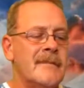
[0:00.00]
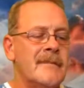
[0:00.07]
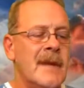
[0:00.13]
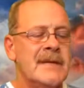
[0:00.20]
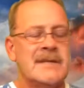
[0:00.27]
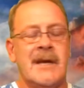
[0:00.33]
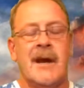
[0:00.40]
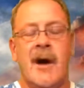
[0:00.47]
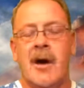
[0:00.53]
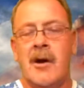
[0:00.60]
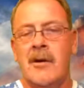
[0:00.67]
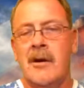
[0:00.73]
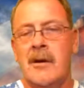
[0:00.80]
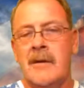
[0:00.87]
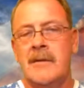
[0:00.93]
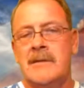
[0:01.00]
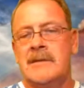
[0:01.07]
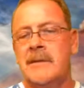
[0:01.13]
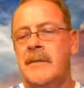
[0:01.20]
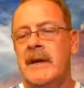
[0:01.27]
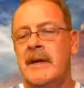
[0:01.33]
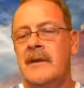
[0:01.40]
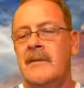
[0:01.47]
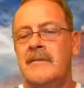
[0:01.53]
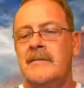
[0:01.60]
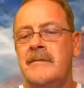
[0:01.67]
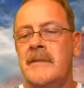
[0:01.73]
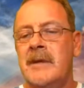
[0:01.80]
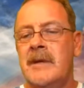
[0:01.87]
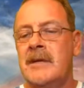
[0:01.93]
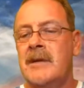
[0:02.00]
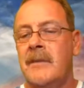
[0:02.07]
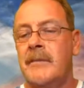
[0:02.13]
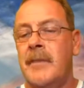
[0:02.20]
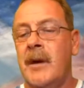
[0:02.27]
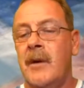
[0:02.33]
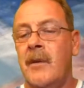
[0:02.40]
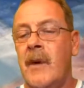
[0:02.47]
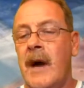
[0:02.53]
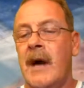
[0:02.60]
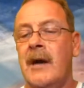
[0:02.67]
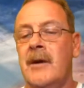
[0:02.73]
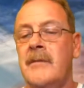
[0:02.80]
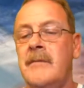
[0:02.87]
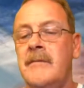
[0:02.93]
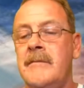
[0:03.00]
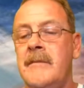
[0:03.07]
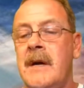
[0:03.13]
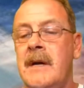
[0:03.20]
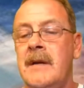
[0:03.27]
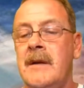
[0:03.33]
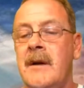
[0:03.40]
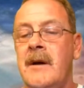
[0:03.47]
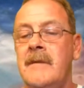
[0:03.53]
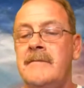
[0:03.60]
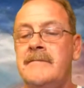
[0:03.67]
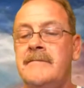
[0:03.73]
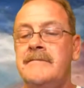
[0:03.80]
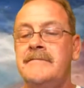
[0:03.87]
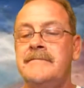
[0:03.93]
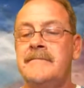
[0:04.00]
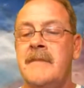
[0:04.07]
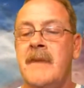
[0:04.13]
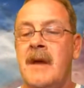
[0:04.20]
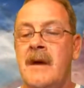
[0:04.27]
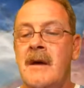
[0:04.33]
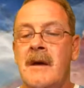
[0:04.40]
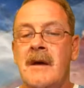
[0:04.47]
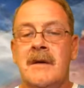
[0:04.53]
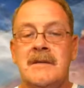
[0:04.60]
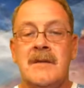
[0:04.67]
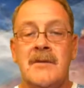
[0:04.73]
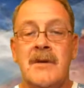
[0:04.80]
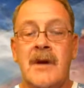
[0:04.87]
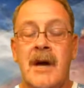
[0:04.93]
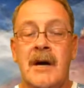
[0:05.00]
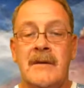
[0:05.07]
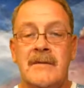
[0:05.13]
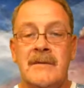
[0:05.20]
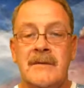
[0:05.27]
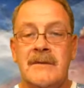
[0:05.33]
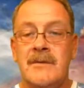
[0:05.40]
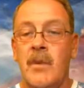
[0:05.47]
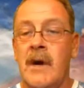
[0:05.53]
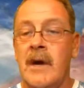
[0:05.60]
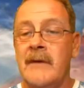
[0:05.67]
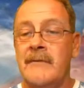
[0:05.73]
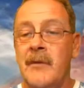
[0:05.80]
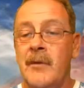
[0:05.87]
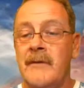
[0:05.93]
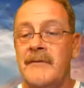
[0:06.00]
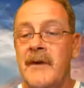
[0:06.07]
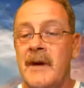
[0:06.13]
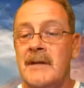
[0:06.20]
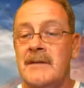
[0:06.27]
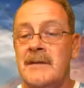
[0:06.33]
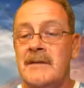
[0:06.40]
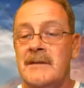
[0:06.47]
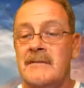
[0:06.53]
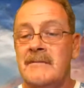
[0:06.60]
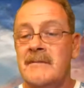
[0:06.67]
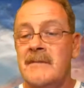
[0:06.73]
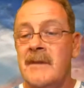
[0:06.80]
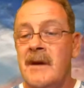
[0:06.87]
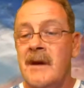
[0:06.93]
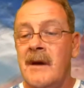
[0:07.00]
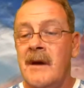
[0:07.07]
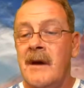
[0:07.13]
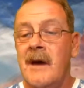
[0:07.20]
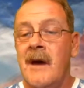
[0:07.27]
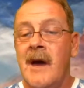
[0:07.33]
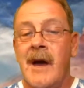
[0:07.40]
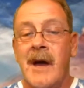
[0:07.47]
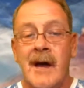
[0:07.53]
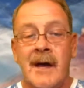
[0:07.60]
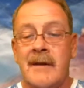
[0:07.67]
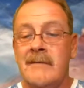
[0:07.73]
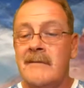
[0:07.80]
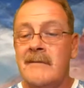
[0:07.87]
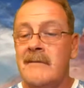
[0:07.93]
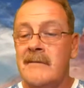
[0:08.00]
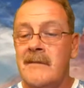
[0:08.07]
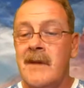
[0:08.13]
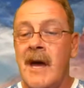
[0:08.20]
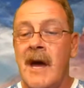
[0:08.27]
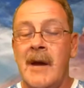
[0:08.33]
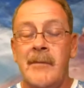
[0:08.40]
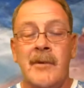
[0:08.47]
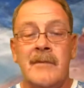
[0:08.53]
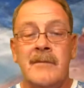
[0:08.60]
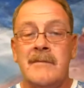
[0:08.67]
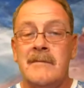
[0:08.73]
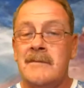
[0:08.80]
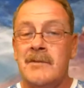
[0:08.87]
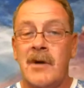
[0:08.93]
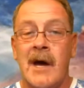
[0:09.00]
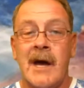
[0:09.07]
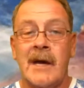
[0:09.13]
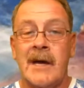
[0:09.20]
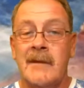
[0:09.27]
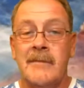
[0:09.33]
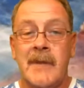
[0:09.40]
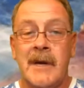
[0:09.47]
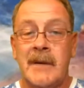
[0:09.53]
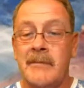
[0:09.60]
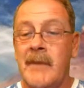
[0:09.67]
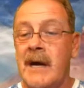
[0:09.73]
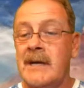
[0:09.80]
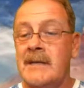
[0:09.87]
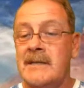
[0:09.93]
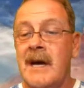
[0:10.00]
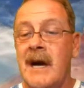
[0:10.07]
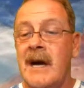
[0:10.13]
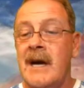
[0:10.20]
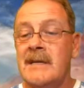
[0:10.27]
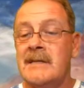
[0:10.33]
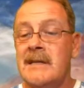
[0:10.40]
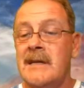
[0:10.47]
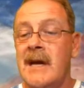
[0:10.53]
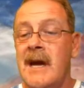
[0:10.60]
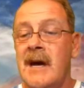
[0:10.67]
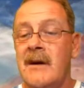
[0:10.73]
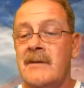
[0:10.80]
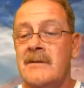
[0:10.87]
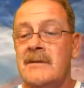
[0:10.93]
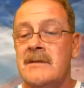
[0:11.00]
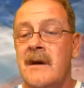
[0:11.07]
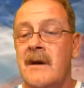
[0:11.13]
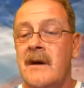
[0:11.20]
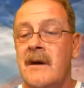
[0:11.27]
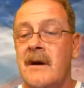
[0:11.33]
It's an honor to meet them, to be around them. And so, yeah, swing for the fences. And April, drag in big baits, guys and gals.